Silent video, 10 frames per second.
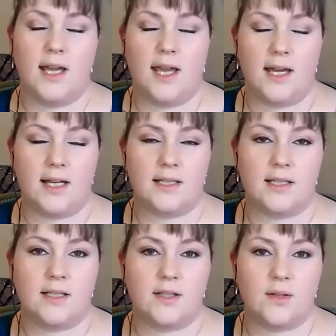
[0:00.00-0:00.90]
And
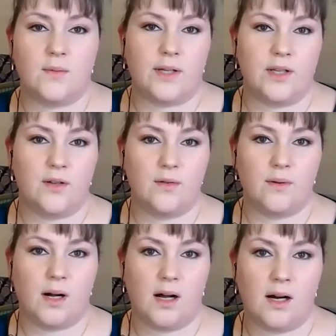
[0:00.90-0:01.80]
so when you
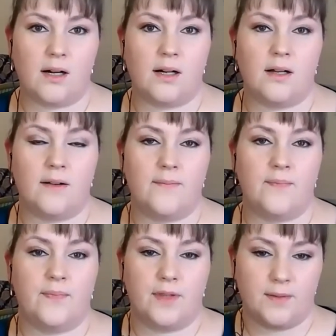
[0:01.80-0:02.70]
are
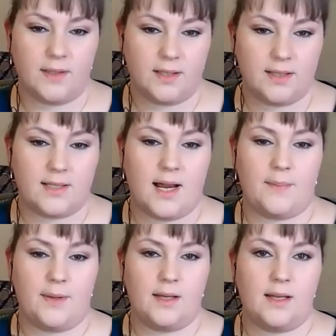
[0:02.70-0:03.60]
doing this
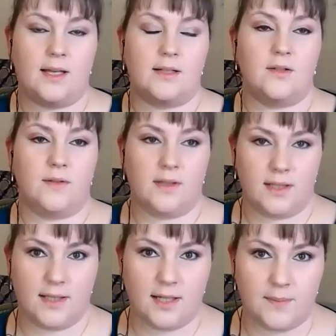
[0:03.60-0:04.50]
tapping and doing the
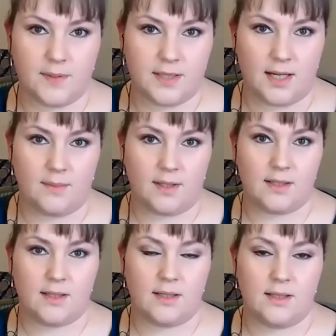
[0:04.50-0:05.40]
setup
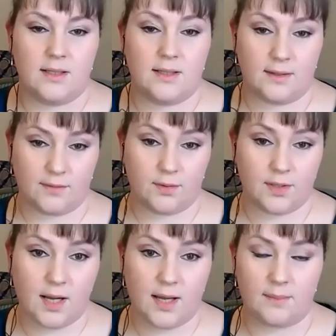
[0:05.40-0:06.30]
statement several
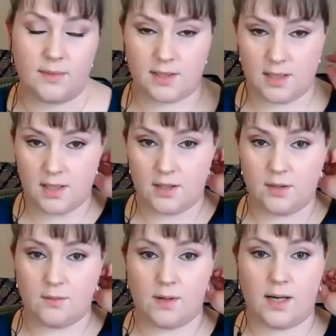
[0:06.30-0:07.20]
times,
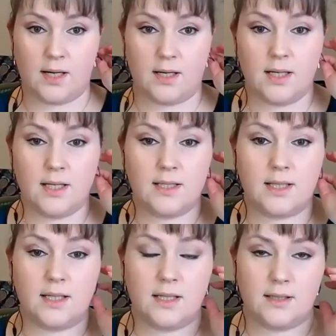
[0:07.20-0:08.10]
you are
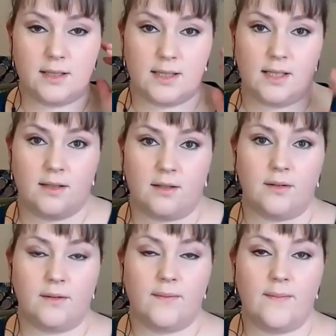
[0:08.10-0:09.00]
sending a signal